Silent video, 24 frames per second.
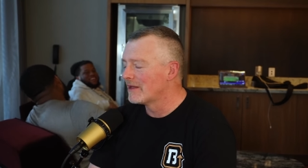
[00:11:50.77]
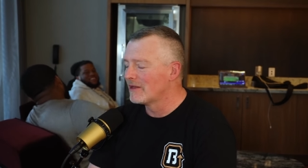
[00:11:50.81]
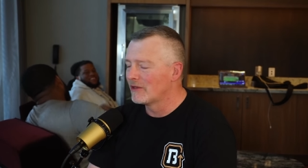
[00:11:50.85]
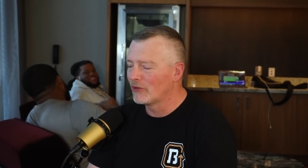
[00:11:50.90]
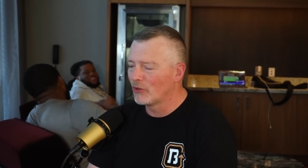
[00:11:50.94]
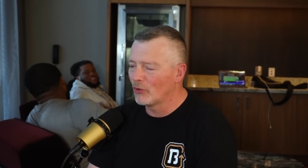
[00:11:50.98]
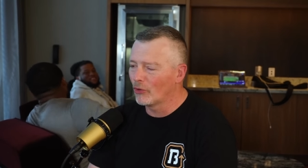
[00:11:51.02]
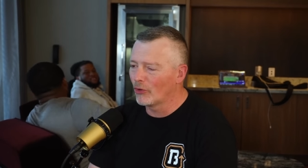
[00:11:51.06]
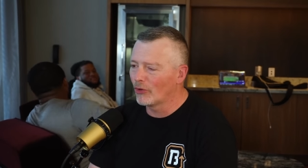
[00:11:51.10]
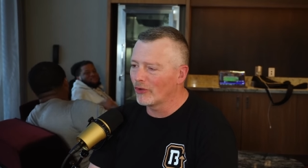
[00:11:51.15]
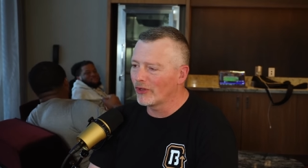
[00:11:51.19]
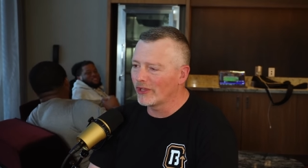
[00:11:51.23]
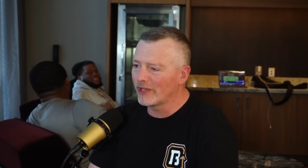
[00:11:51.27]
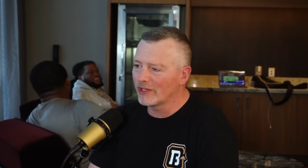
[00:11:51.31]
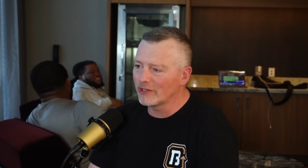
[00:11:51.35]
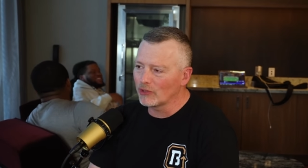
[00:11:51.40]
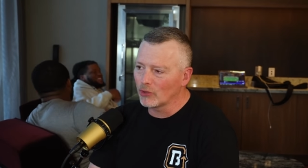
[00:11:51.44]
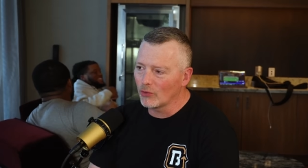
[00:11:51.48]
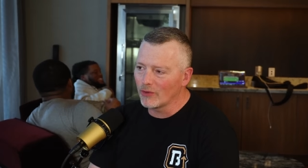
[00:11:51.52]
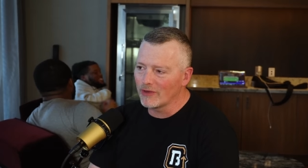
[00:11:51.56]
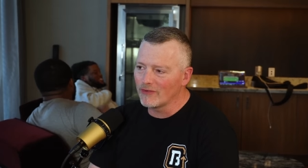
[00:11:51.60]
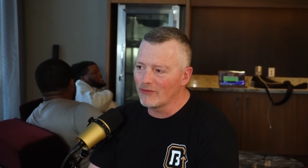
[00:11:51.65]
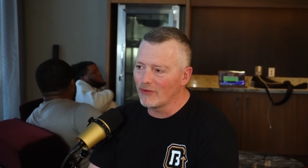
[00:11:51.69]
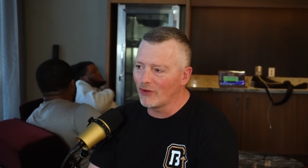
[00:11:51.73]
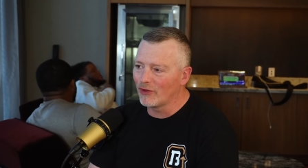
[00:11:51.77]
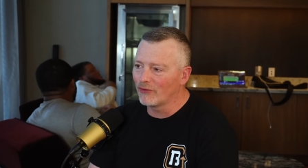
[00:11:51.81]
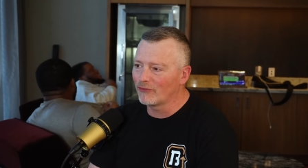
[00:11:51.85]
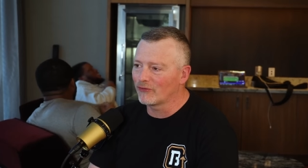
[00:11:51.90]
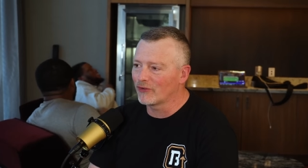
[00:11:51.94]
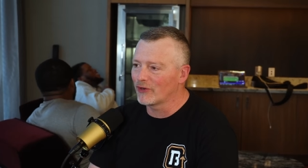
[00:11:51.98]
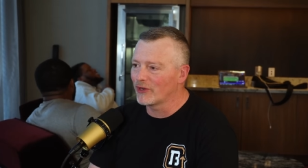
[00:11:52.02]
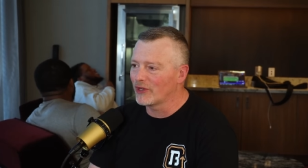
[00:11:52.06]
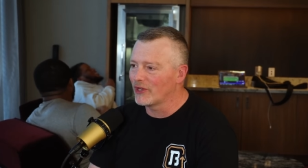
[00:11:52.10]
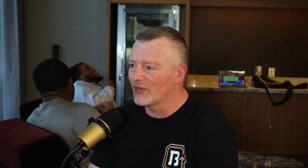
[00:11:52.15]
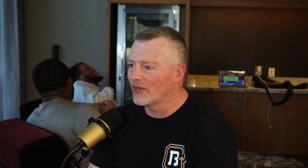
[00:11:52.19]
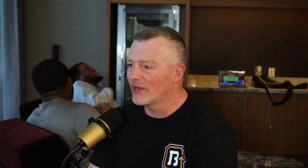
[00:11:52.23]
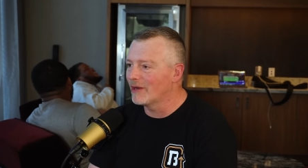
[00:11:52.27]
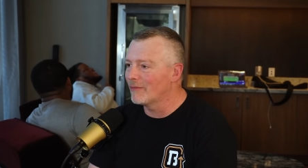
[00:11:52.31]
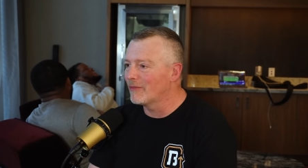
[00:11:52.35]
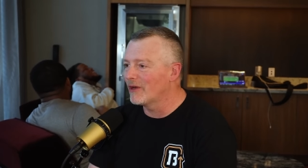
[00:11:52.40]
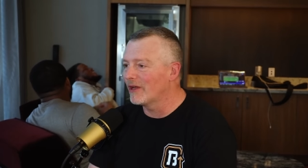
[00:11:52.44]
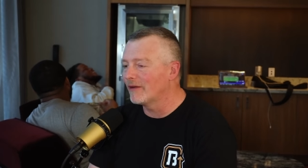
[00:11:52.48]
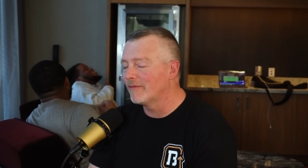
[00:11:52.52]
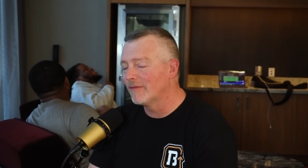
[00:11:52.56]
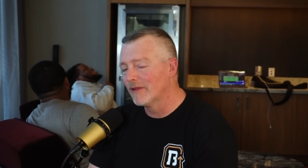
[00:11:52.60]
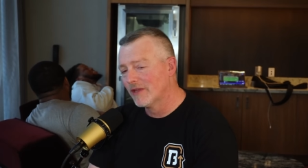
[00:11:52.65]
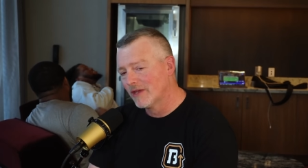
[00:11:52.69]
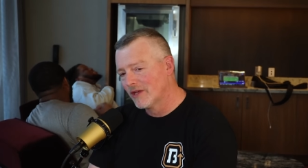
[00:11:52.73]
You were only at Louisville for a year, but
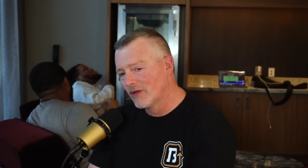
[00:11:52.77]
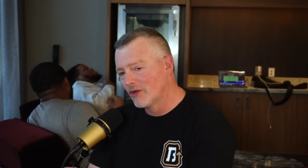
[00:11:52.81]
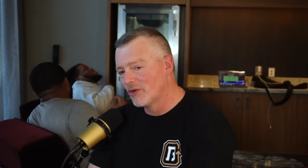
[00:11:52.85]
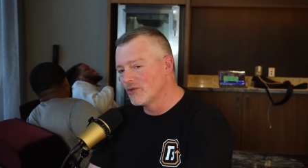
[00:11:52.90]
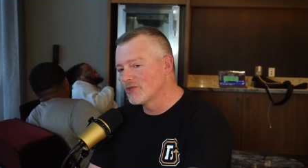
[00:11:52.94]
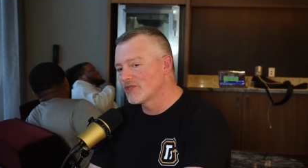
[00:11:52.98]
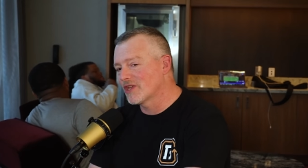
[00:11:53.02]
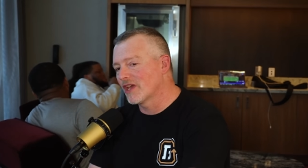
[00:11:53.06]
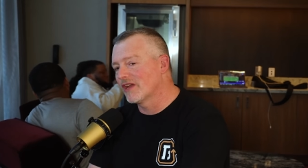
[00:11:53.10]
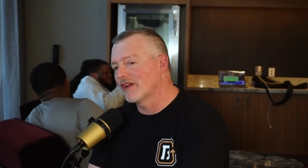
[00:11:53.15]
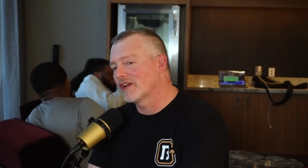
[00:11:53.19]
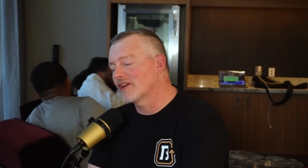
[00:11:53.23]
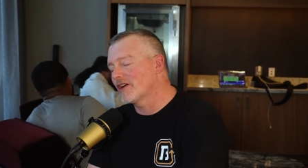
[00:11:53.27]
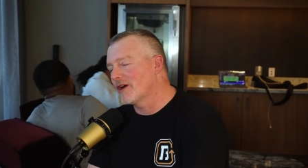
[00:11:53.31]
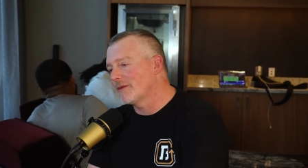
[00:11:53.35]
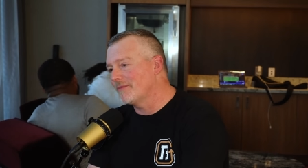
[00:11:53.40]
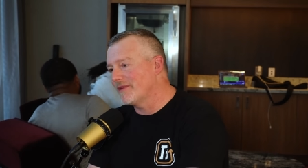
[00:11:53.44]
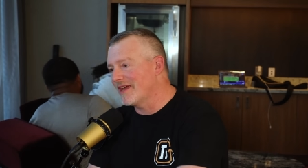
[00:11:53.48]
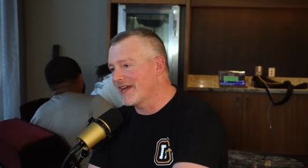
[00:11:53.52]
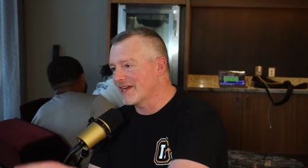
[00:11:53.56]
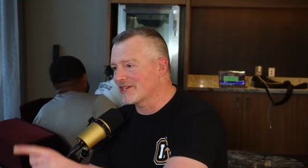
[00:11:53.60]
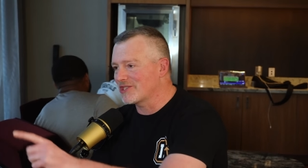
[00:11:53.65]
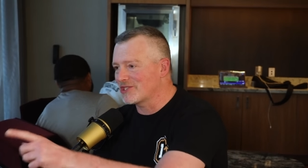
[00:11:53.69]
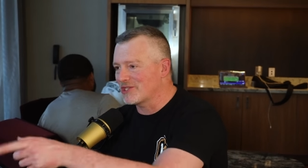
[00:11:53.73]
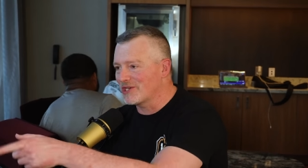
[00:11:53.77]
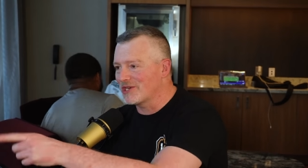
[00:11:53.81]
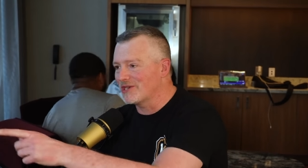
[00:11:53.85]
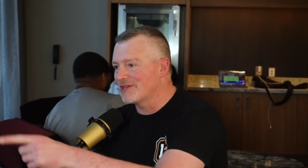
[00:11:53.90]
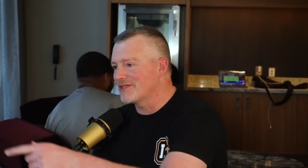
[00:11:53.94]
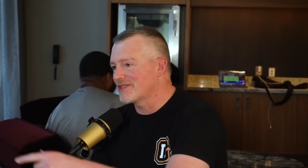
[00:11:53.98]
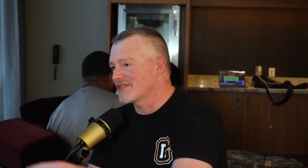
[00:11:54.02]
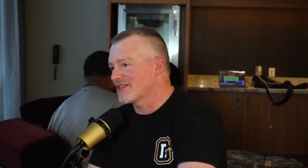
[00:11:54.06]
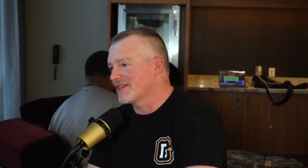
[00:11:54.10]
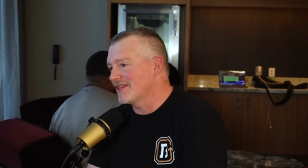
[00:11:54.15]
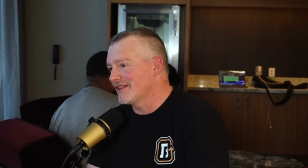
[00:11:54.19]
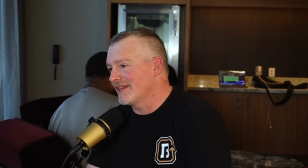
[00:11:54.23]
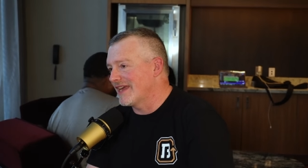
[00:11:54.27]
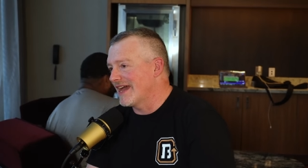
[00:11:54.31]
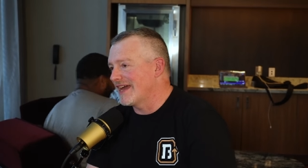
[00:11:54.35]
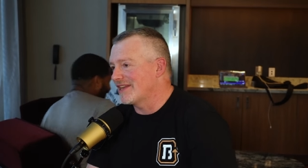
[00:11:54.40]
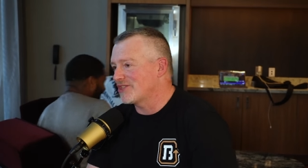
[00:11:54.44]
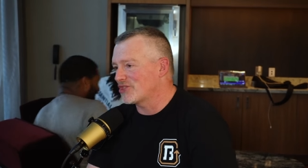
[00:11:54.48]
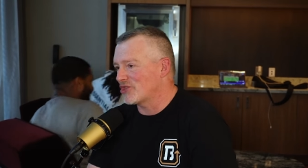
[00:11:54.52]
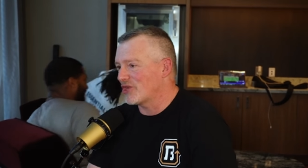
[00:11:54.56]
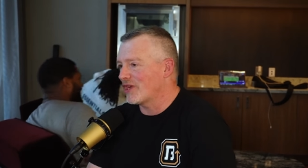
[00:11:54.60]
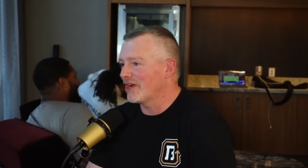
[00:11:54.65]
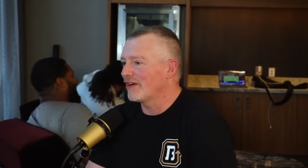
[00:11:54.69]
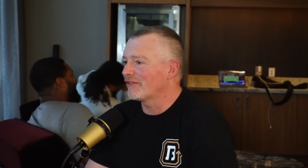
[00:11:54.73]
who's going to come next year and sit in that
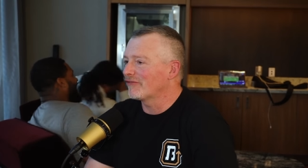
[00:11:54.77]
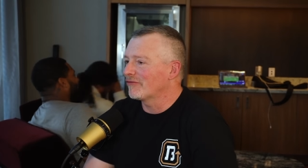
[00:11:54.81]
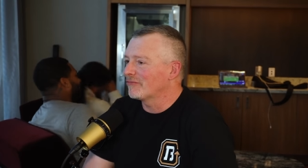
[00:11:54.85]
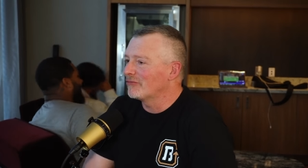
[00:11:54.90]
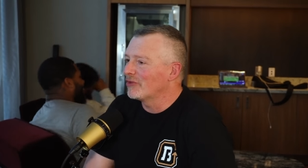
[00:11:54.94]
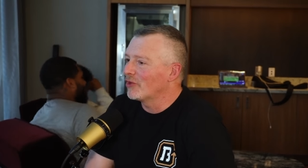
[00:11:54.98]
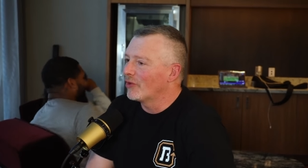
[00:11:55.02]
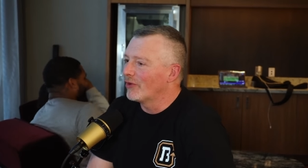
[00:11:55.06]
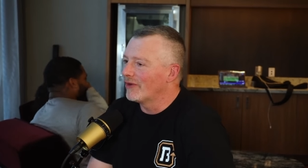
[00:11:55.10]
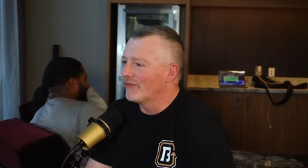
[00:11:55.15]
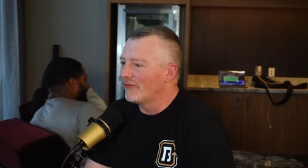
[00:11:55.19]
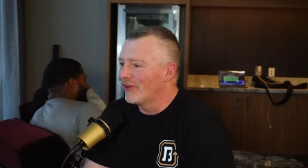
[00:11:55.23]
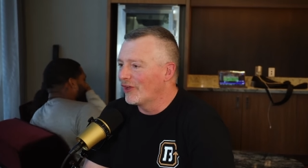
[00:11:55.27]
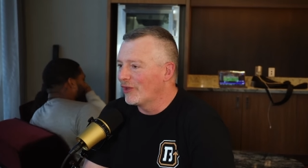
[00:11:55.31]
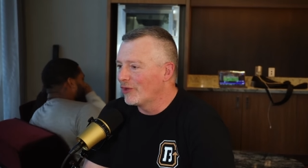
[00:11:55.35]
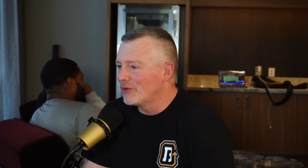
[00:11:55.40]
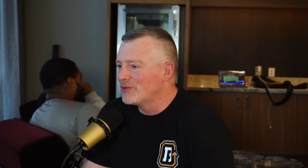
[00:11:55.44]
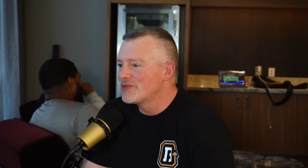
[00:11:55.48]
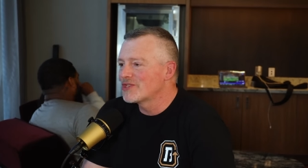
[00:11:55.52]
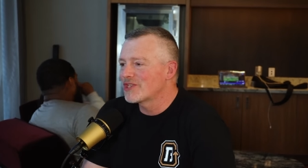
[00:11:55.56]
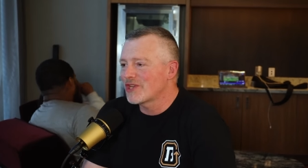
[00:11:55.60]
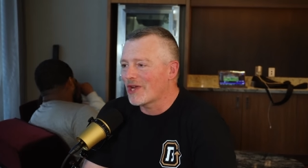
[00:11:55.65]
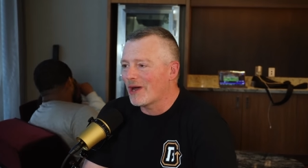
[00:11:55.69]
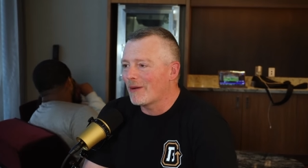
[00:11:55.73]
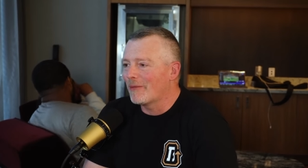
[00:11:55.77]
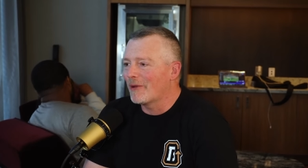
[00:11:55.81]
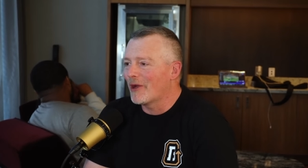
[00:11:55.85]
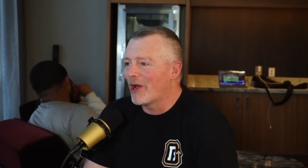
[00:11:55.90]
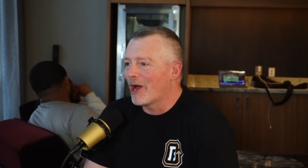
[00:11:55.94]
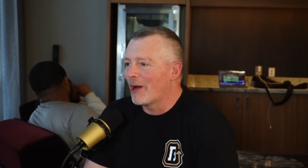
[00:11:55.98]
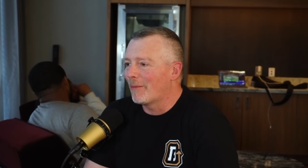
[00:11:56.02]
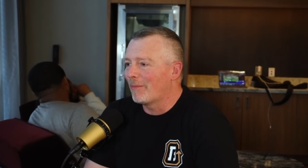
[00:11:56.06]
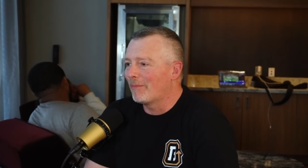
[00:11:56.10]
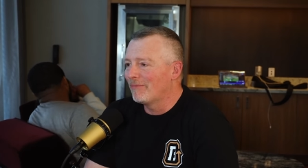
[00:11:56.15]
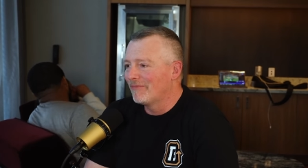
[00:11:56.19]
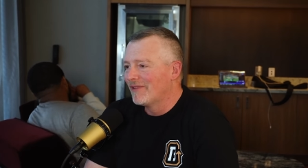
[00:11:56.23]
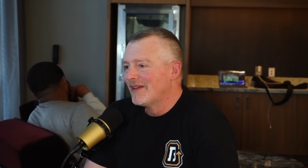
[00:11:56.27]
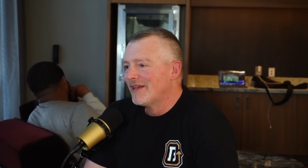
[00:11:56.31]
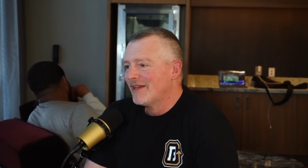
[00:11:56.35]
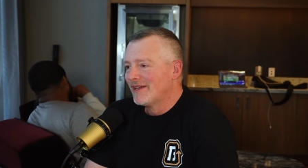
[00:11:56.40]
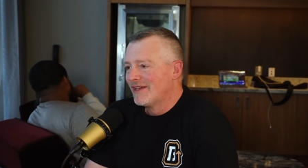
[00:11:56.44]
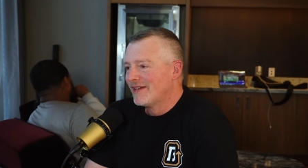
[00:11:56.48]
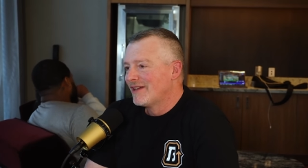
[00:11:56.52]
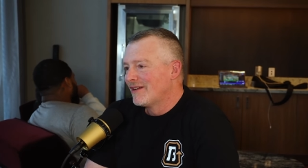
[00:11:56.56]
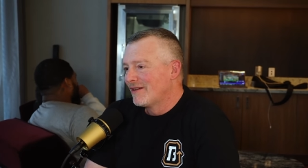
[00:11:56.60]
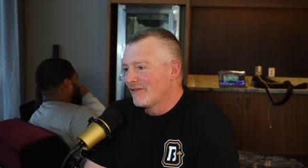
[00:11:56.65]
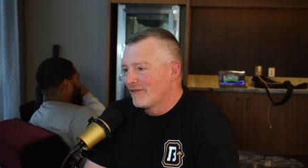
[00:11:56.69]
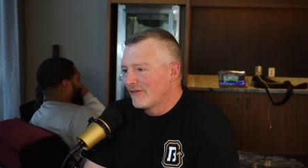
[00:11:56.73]
chair from Louisville? Who's coming up
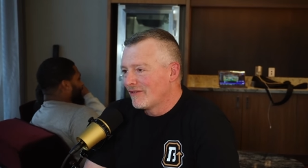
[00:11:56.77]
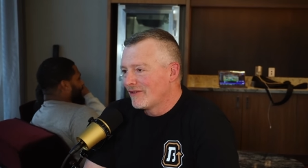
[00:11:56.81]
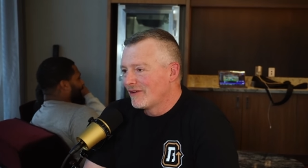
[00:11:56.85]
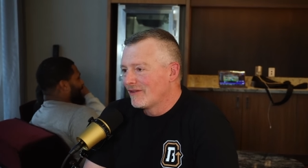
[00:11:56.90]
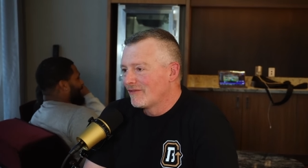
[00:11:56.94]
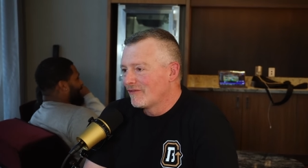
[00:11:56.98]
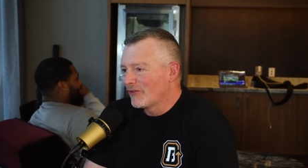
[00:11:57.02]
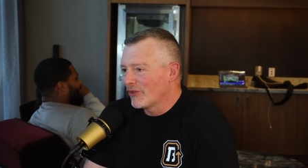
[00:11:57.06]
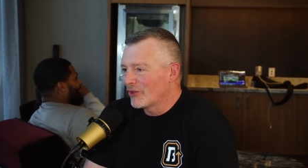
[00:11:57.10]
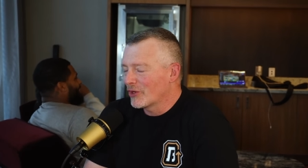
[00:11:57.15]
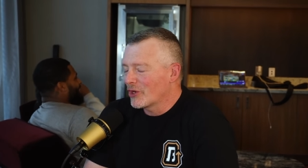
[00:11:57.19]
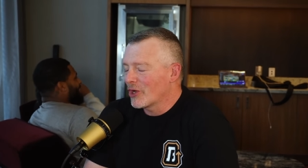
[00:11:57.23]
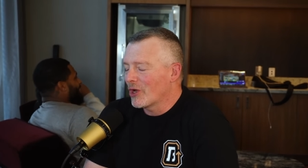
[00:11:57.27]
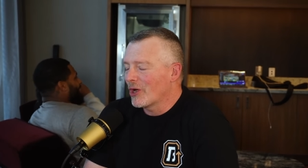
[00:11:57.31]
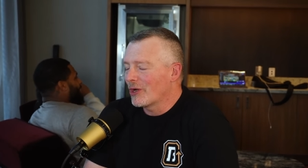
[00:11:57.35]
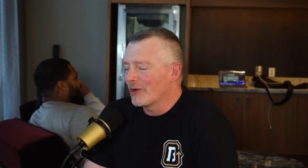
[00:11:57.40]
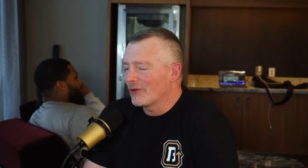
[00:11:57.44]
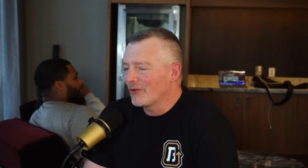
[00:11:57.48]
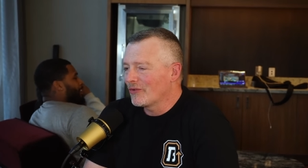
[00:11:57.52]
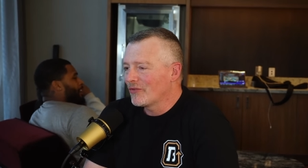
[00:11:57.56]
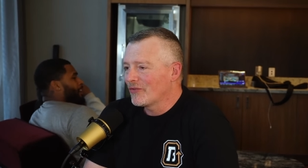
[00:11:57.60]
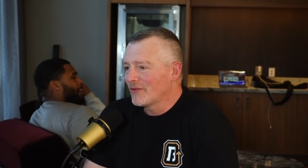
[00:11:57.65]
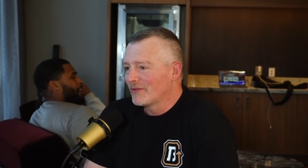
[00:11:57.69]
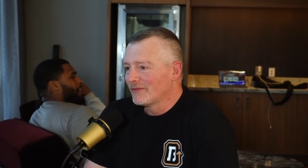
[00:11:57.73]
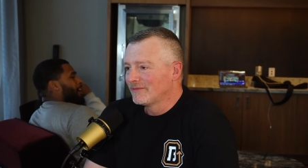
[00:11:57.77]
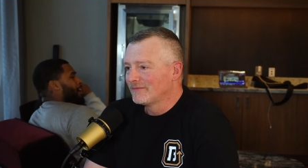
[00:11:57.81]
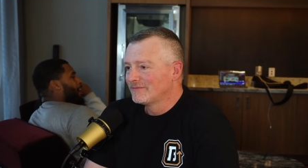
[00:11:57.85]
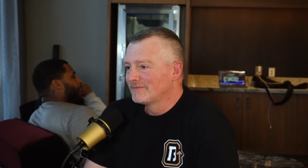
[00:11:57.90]
for the Cardinals?